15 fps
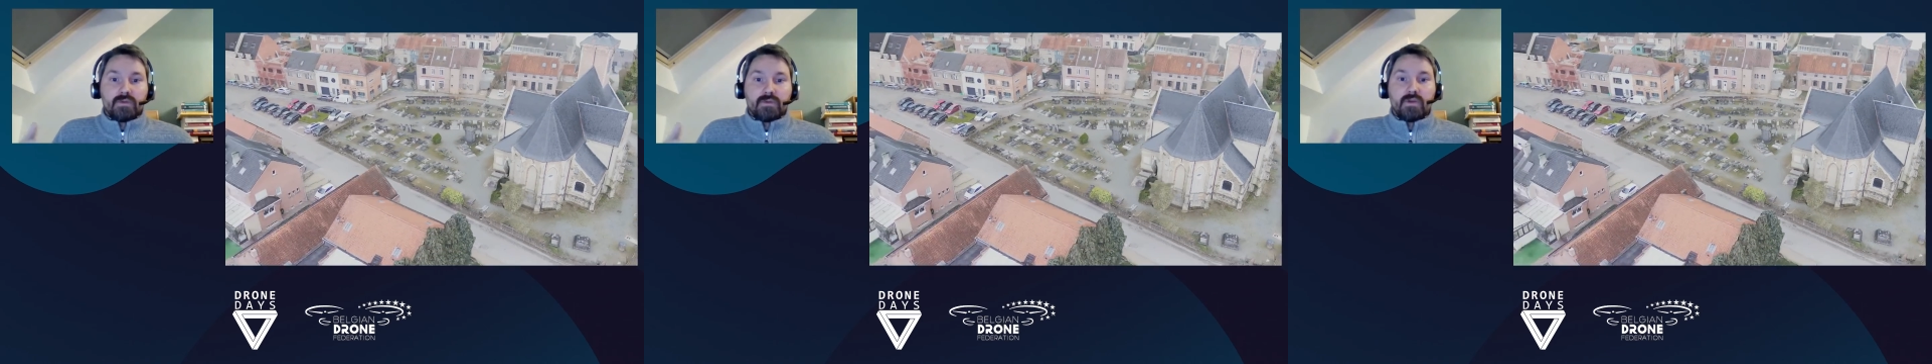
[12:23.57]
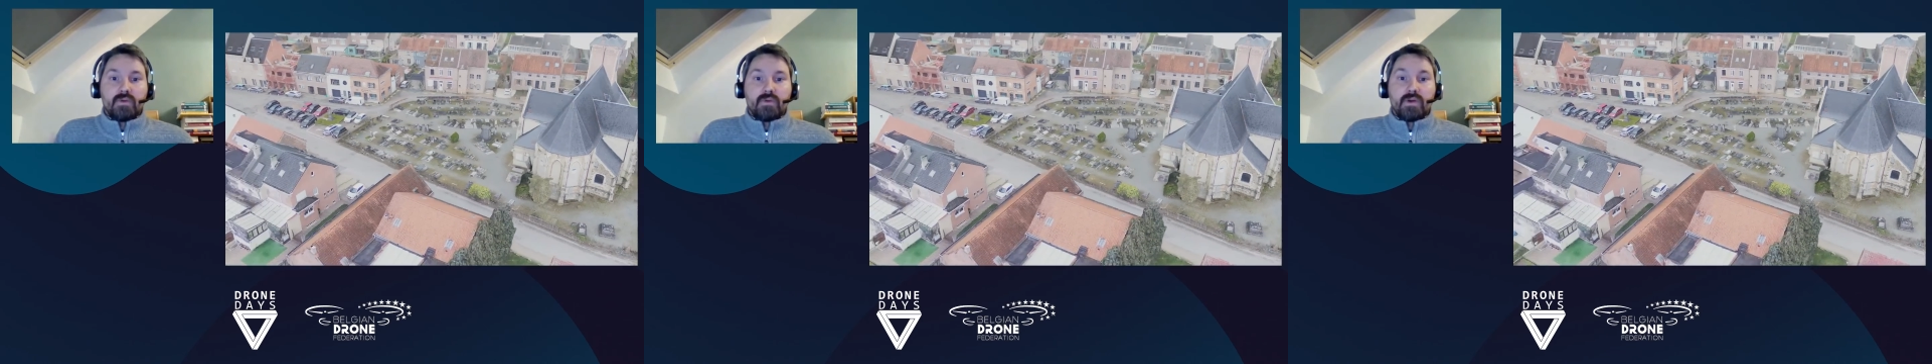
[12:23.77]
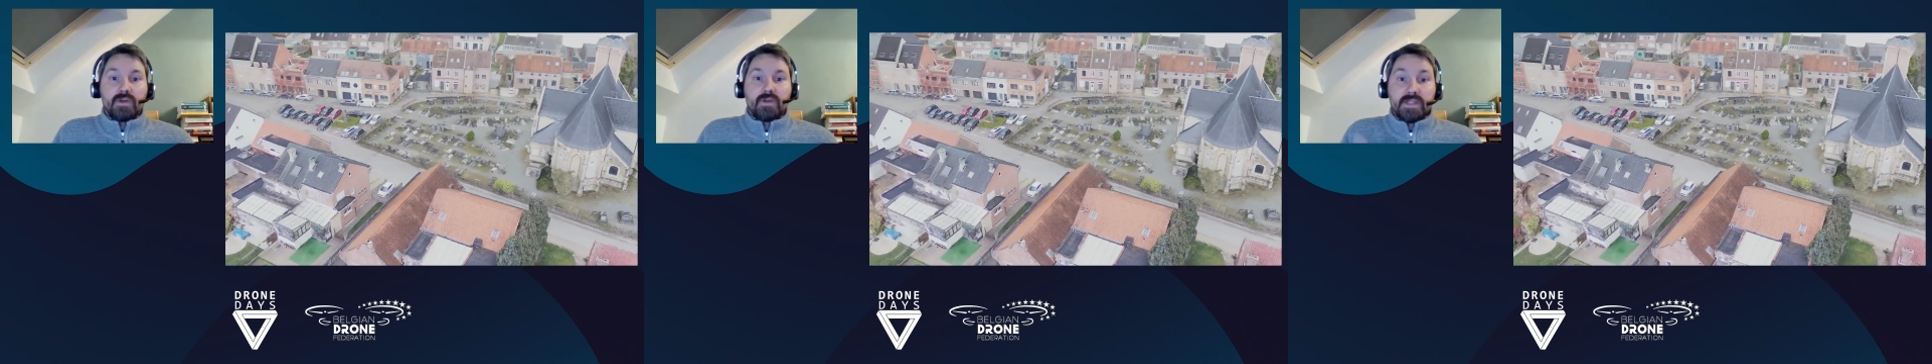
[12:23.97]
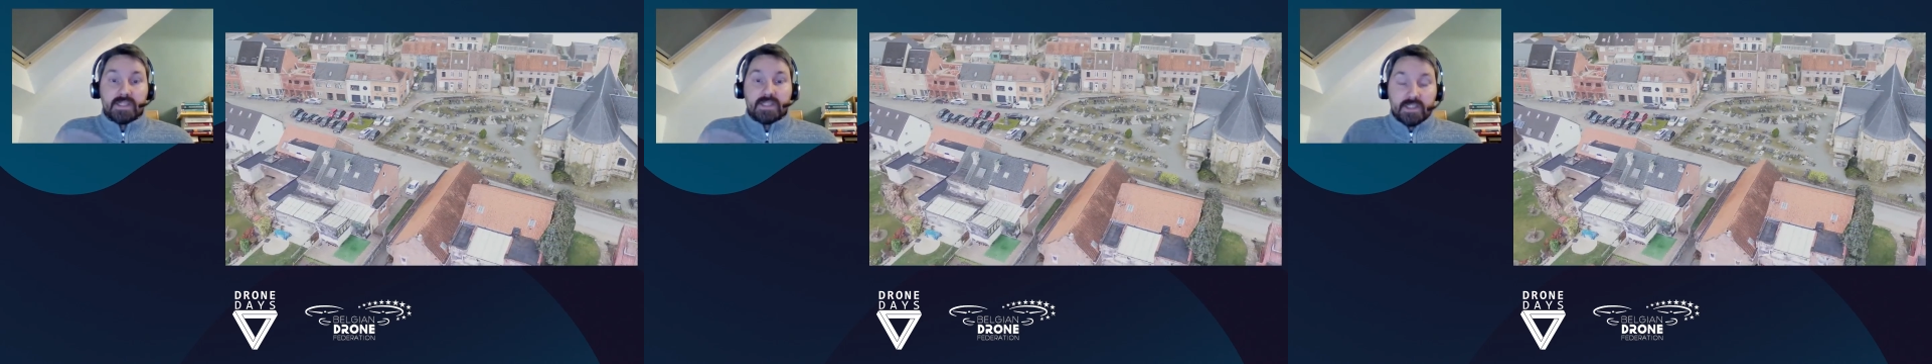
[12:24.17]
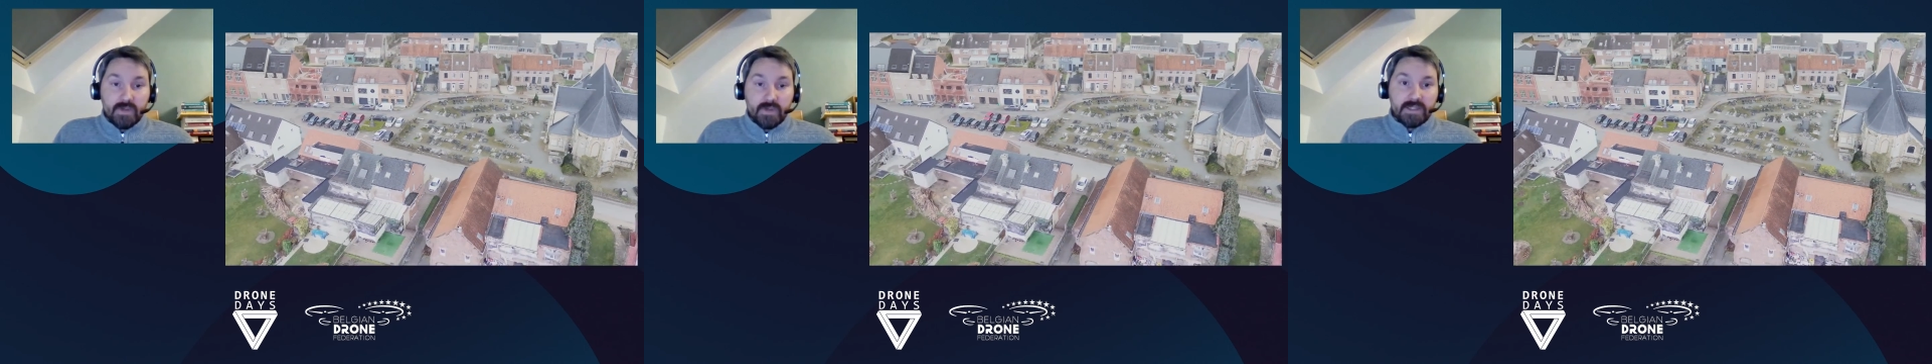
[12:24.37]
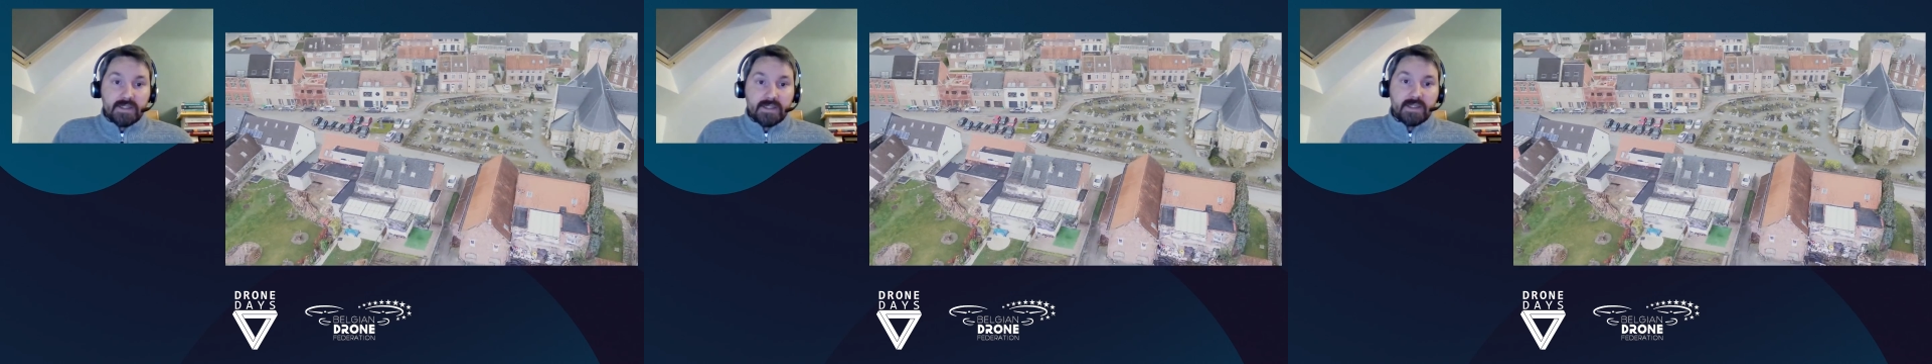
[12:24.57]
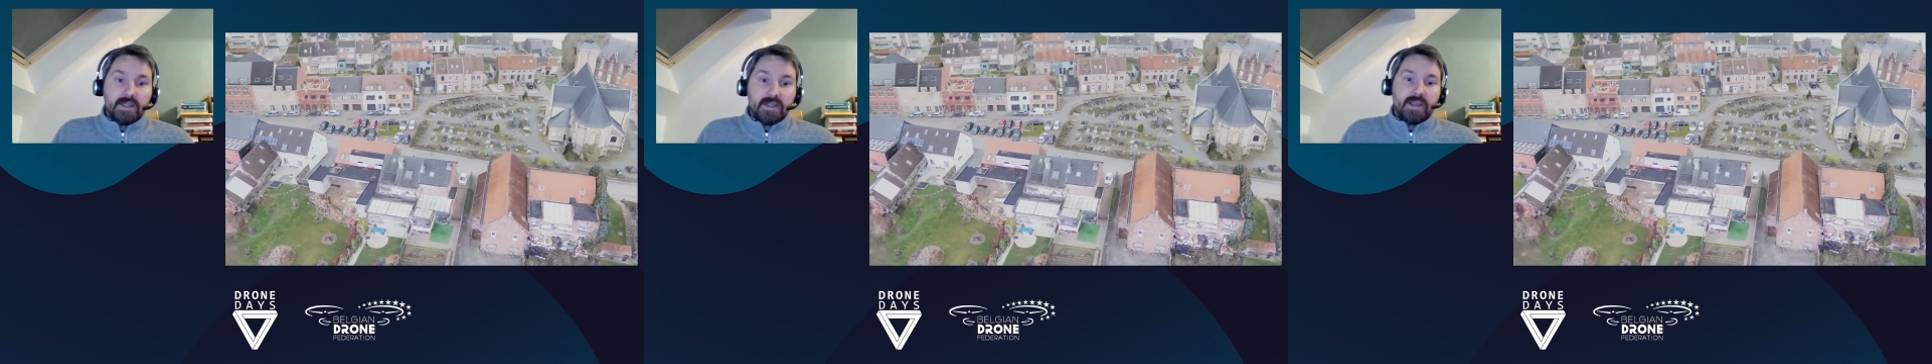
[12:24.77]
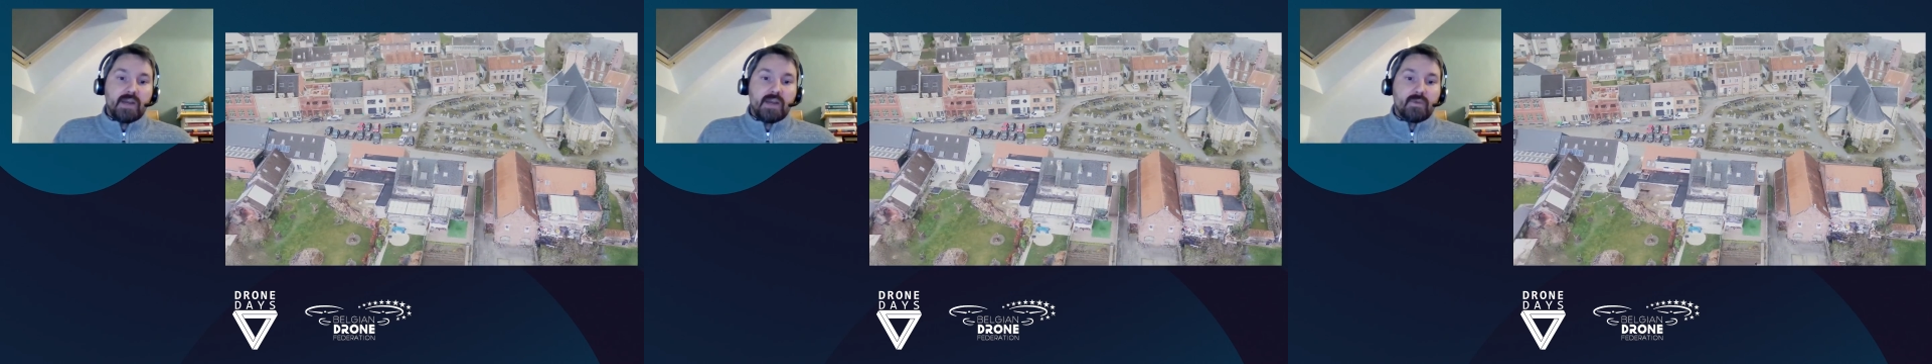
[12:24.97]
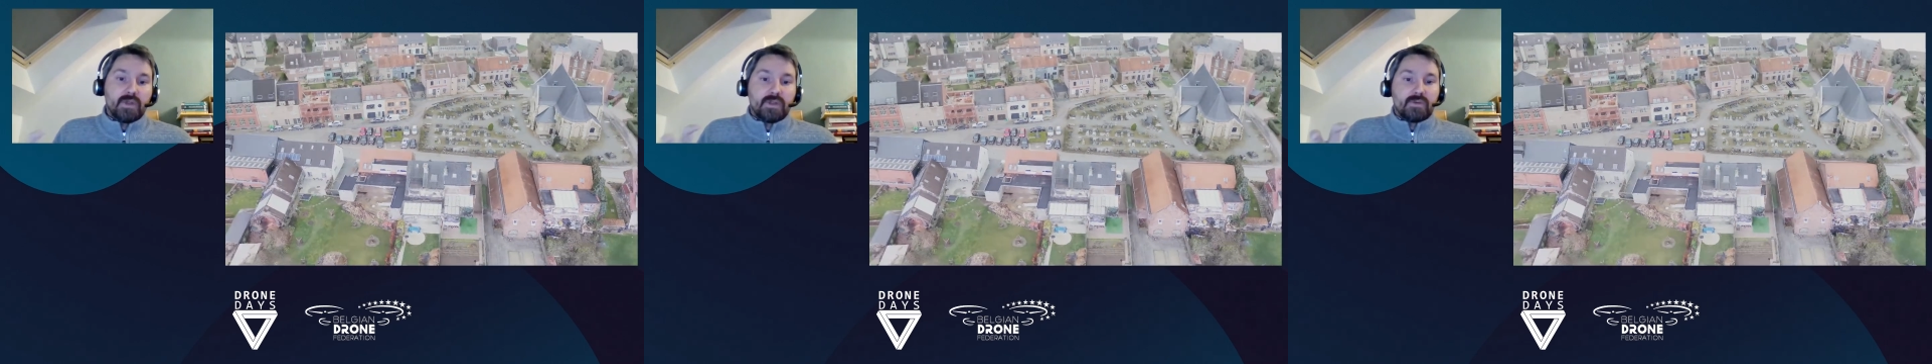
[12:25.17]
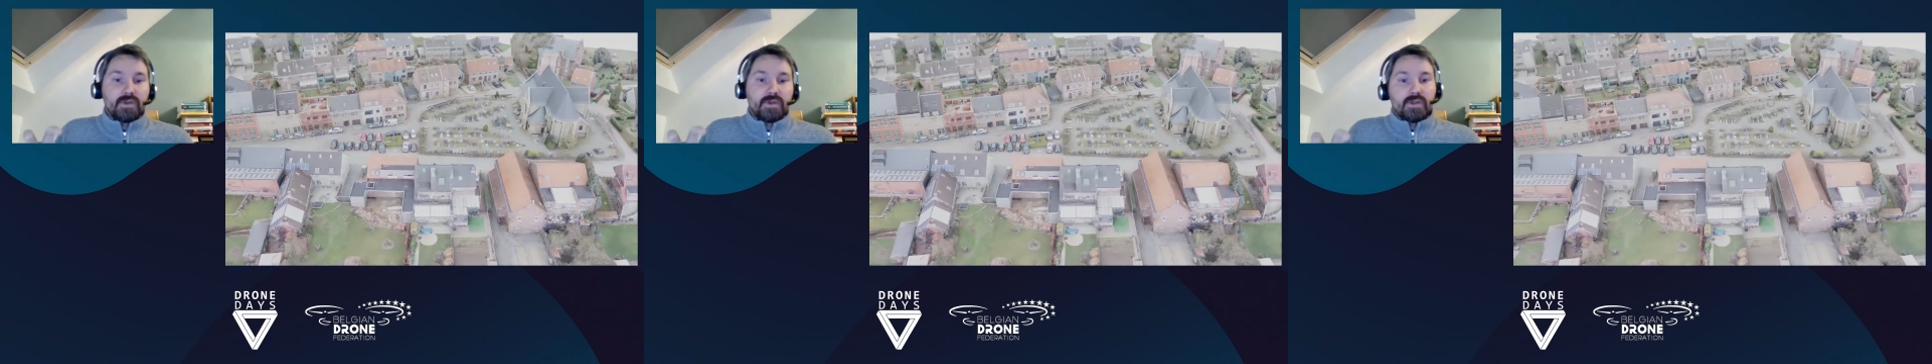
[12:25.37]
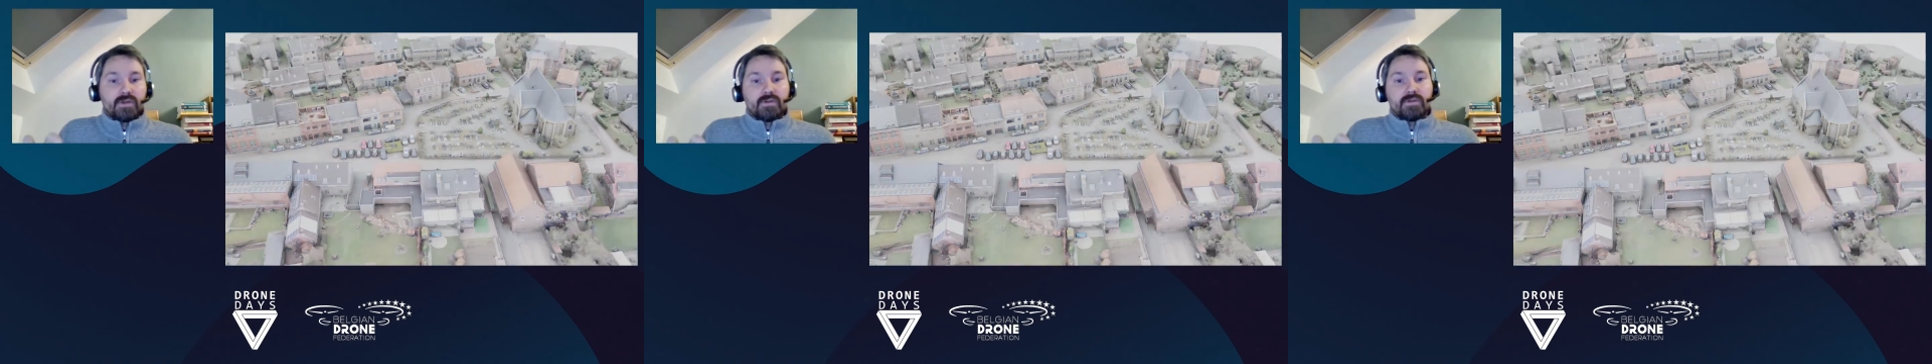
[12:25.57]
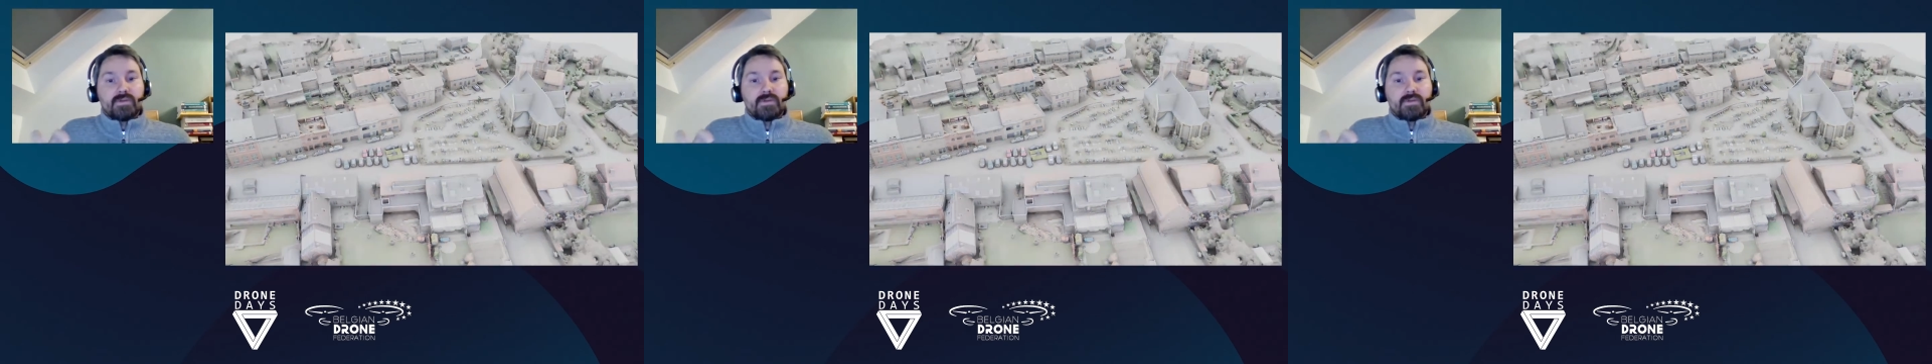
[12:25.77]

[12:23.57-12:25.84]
around a district, and we took